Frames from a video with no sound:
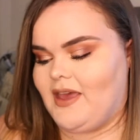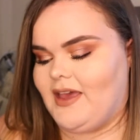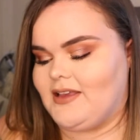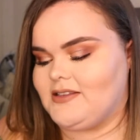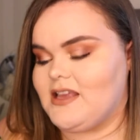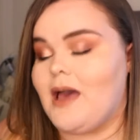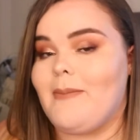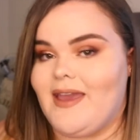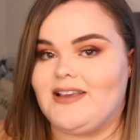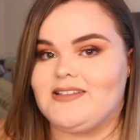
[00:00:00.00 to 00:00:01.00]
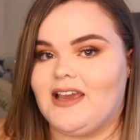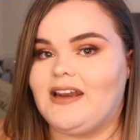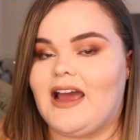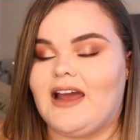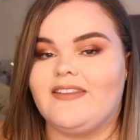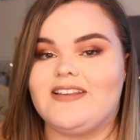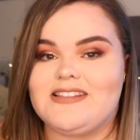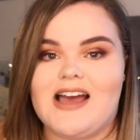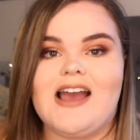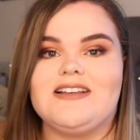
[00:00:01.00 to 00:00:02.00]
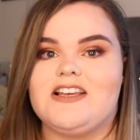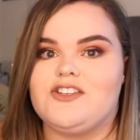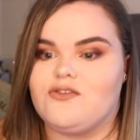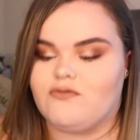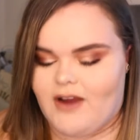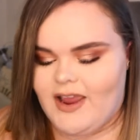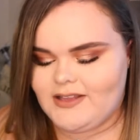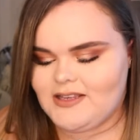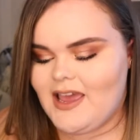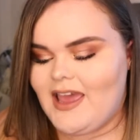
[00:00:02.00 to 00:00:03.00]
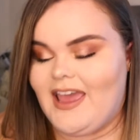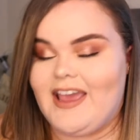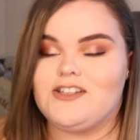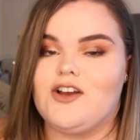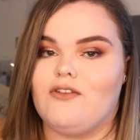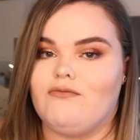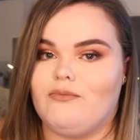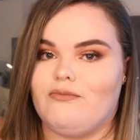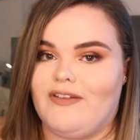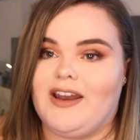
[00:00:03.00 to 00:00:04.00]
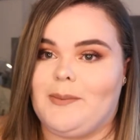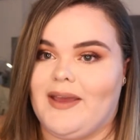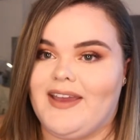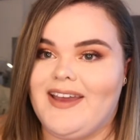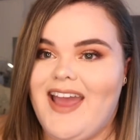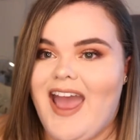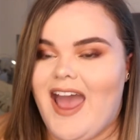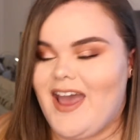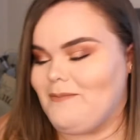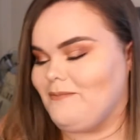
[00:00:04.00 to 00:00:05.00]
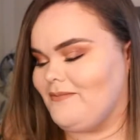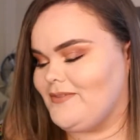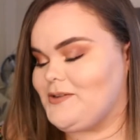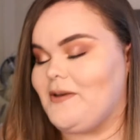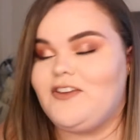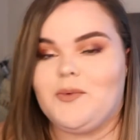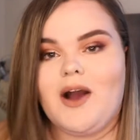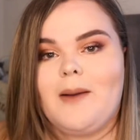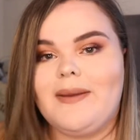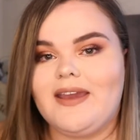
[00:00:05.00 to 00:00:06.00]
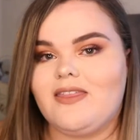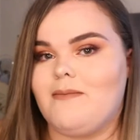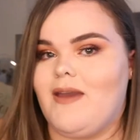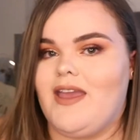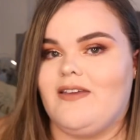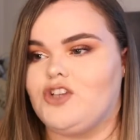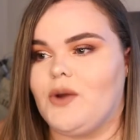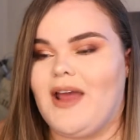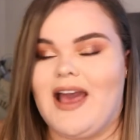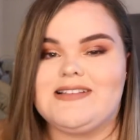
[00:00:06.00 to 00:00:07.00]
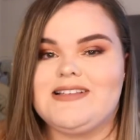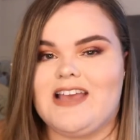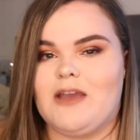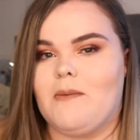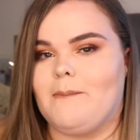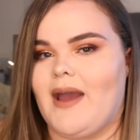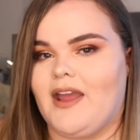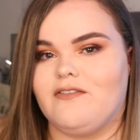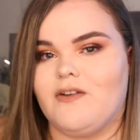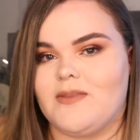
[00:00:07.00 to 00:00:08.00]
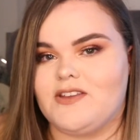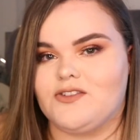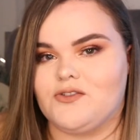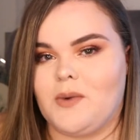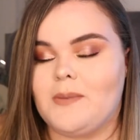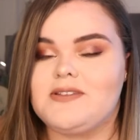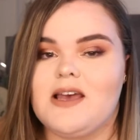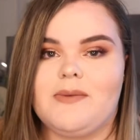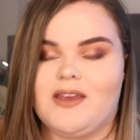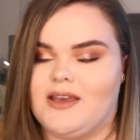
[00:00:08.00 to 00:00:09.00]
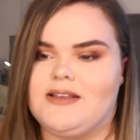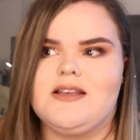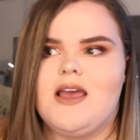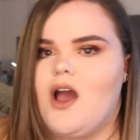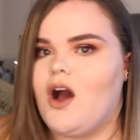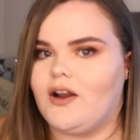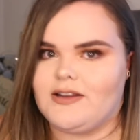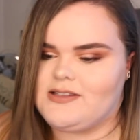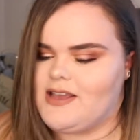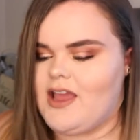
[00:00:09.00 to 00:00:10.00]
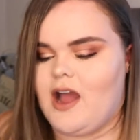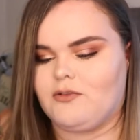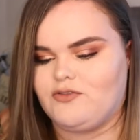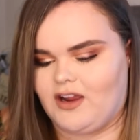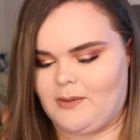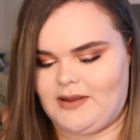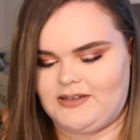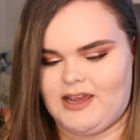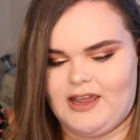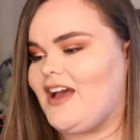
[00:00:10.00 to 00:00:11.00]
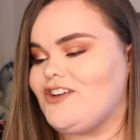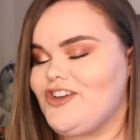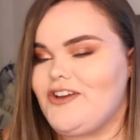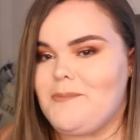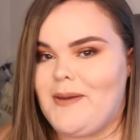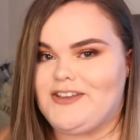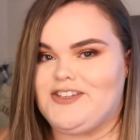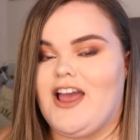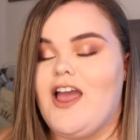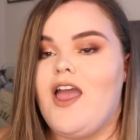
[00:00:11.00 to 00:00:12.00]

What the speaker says: is amazing and the size is great. It is really big, so if you are bigger than me, don't hesitate when buying it from this sort of website, because honestly I would recommend it. I'll show you a picture